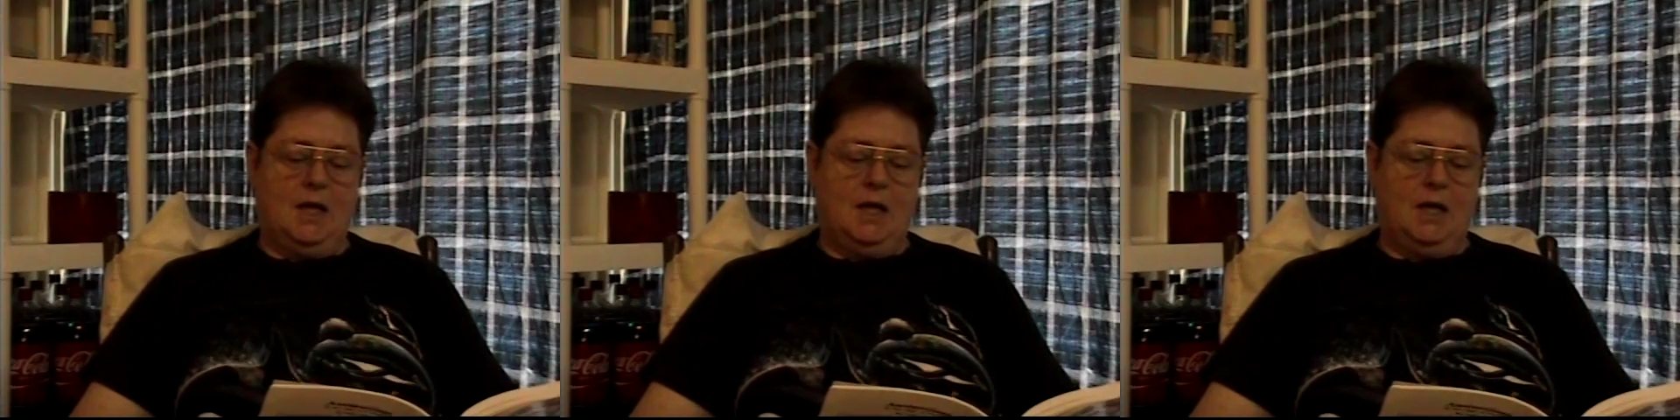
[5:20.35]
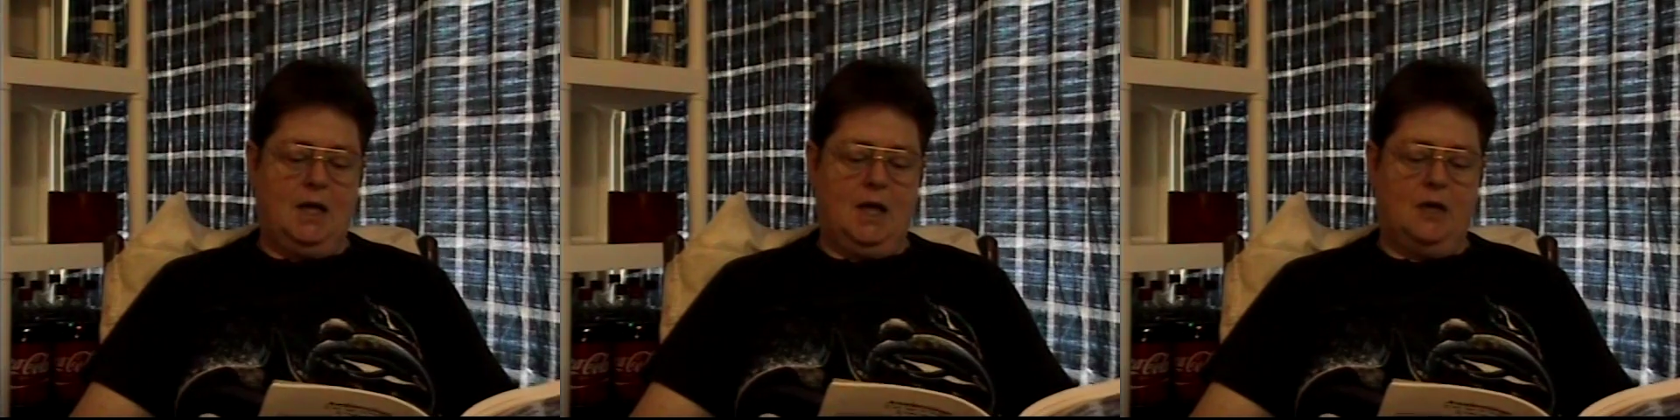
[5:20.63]

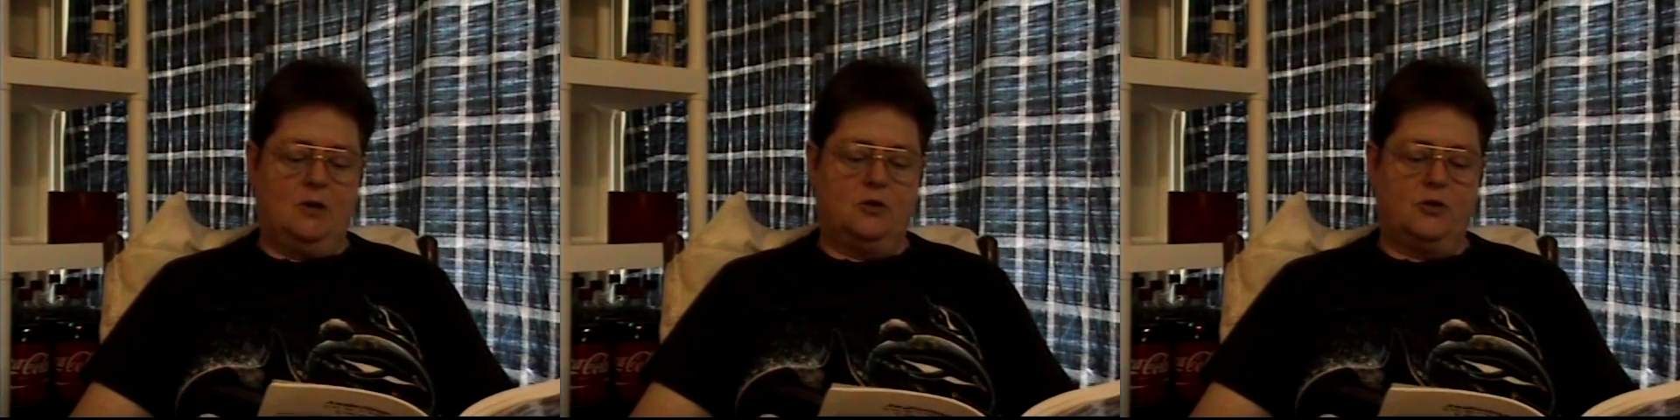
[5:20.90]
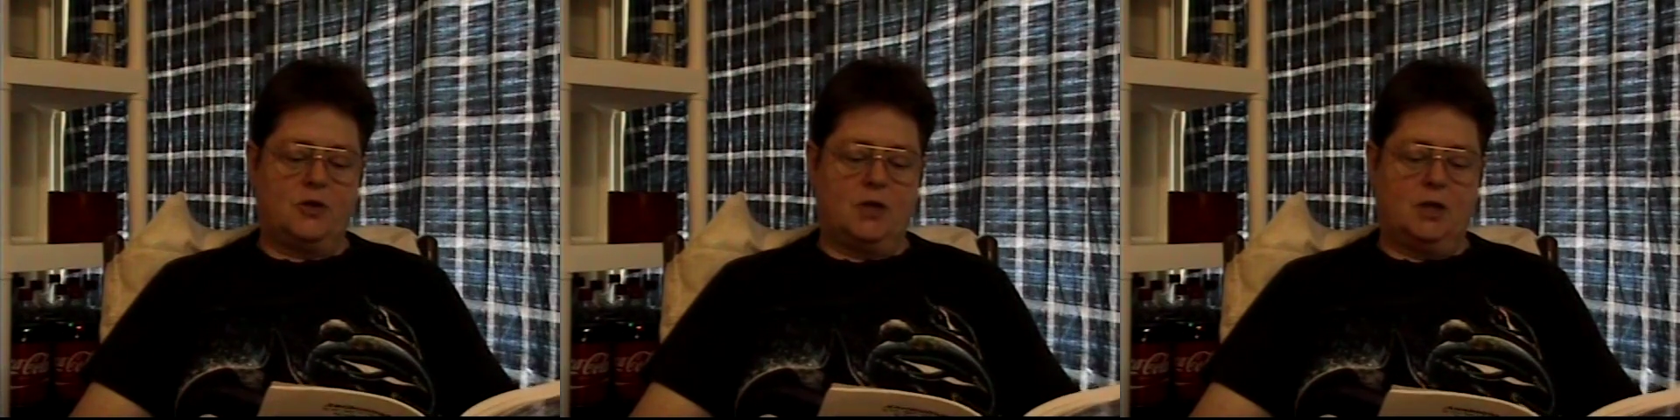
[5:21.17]
Any angel
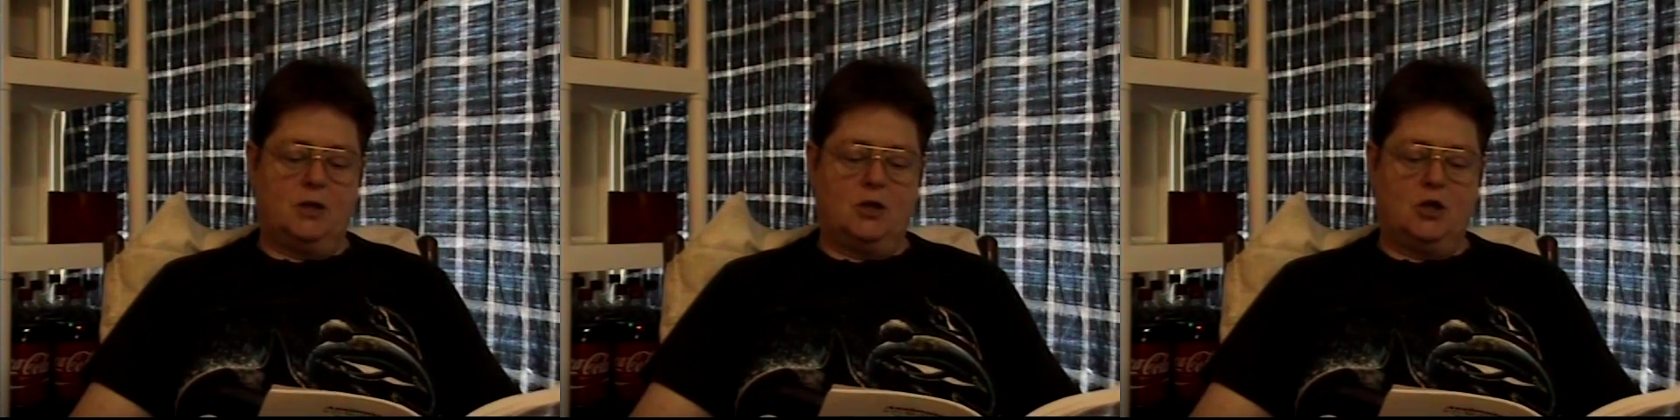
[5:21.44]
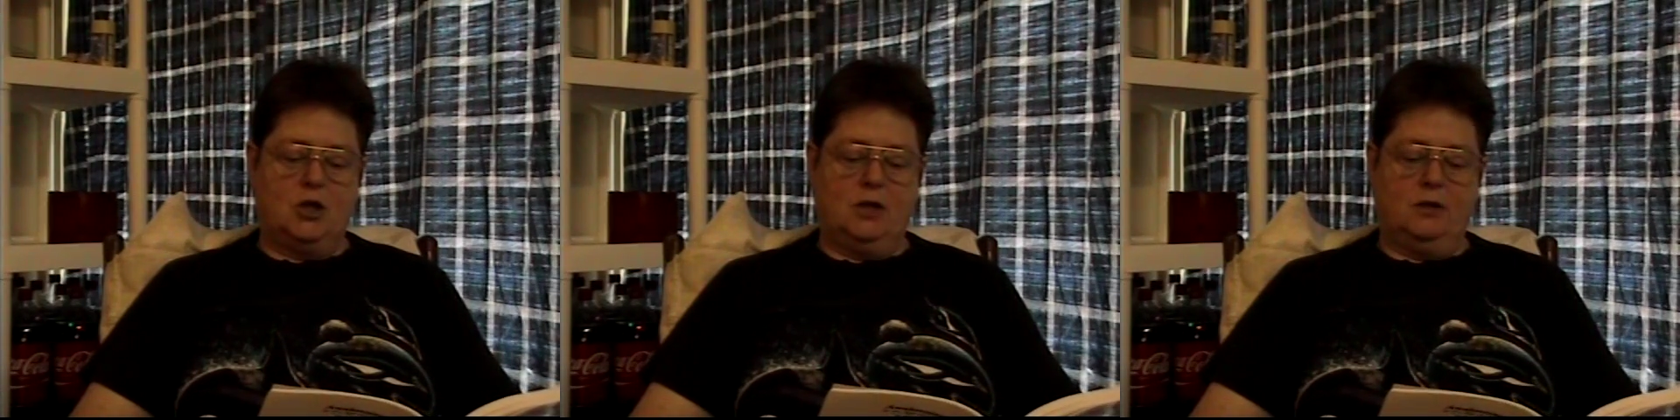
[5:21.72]
sent to
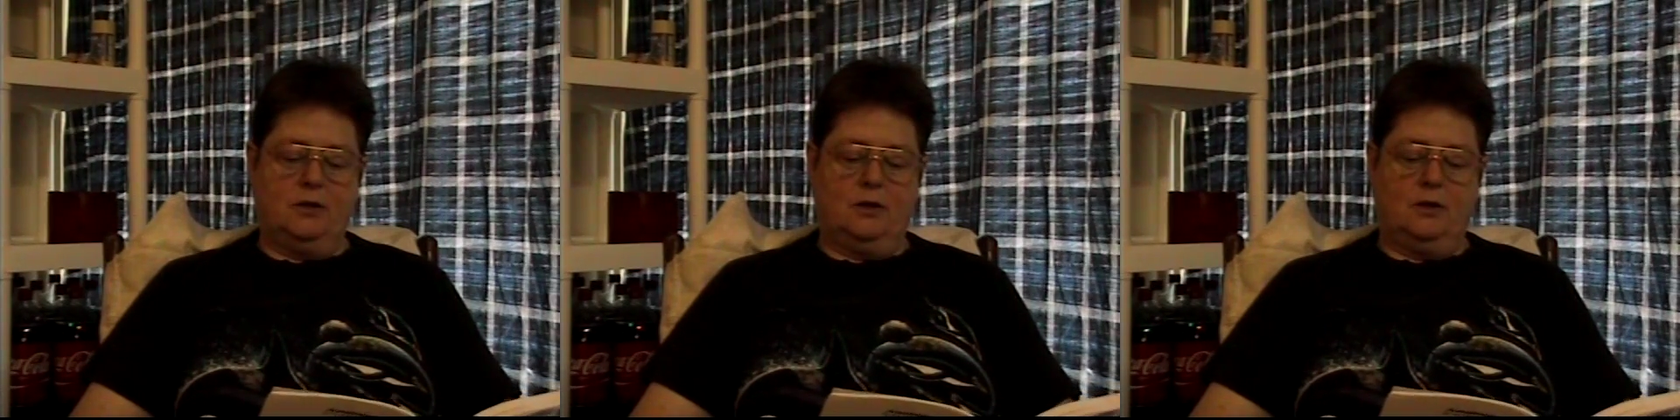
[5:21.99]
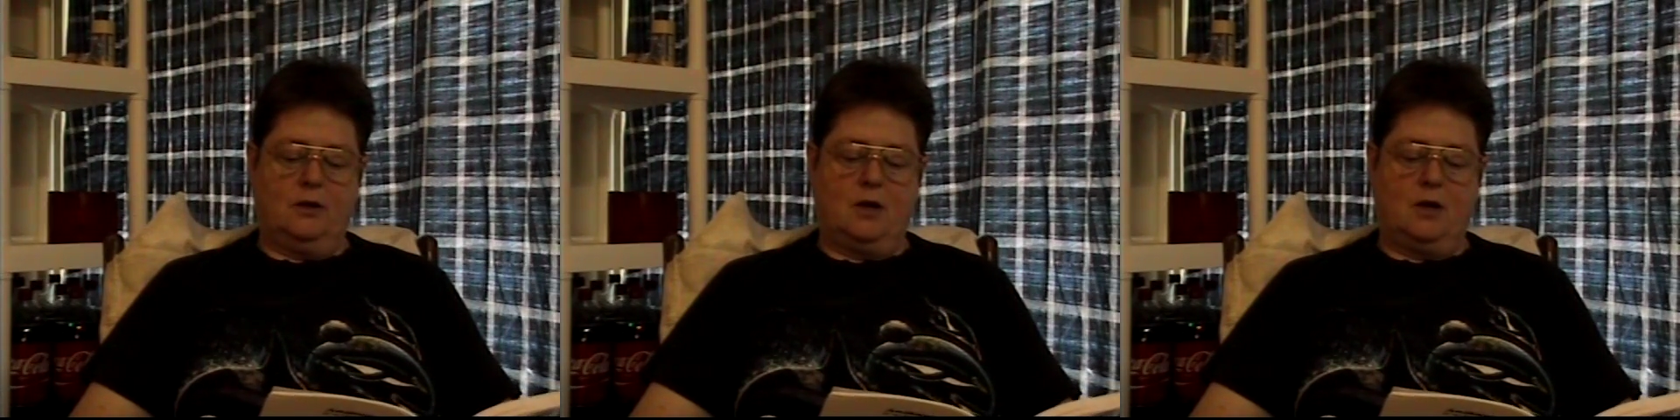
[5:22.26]
shield a